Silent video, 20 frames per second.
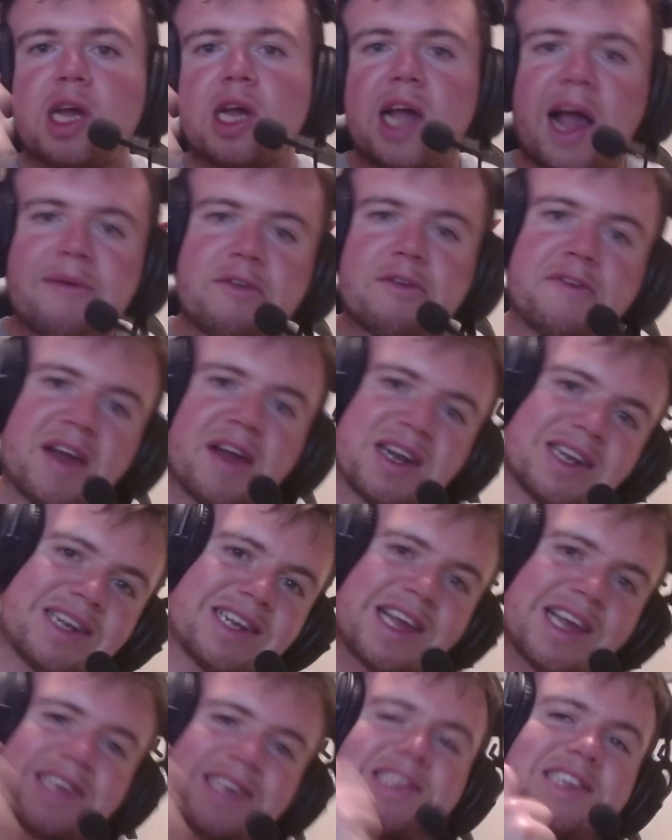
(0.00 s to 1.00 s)
Have a
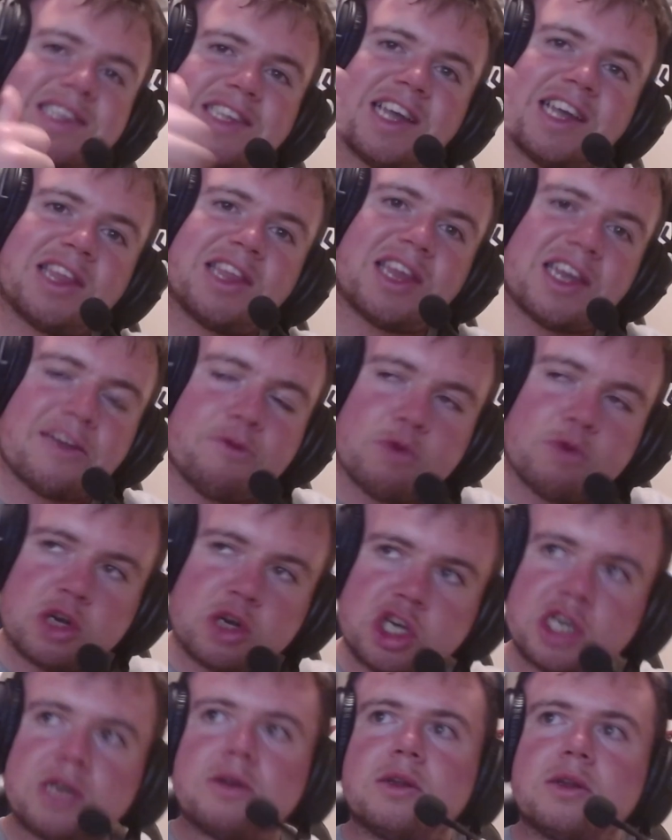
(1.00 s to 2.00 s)
fantastic day. Thank you for
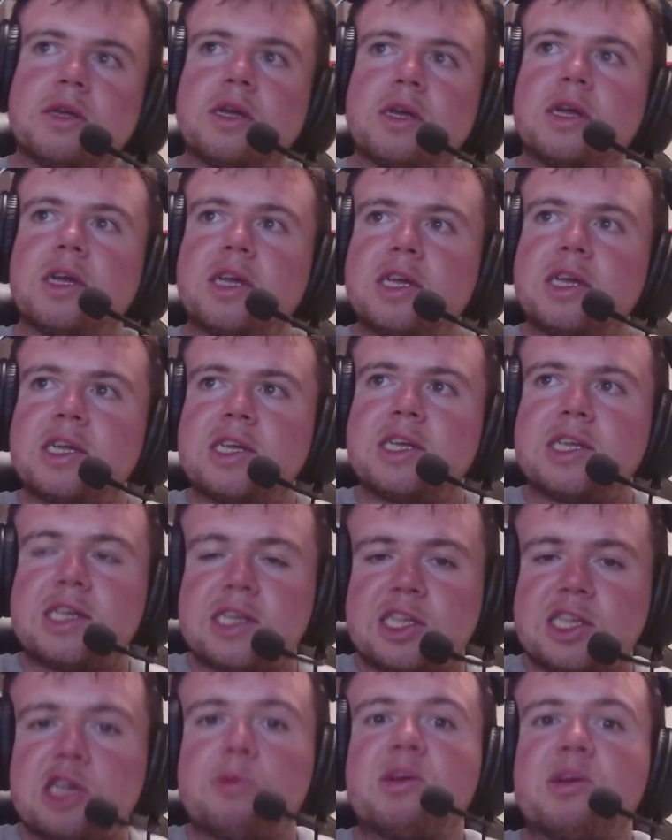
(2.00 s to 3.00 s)
watching.
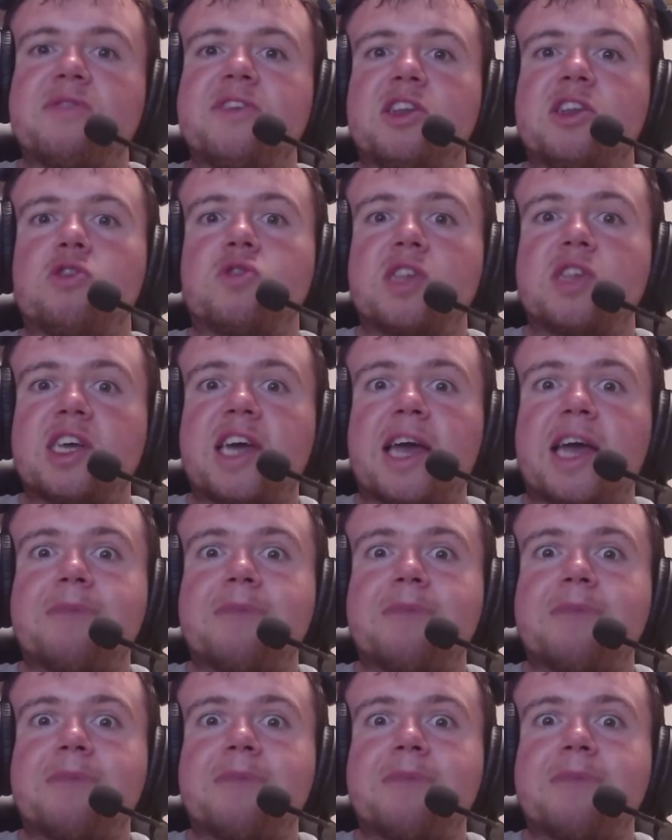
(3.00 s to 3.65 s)
See you in the next video. Take care.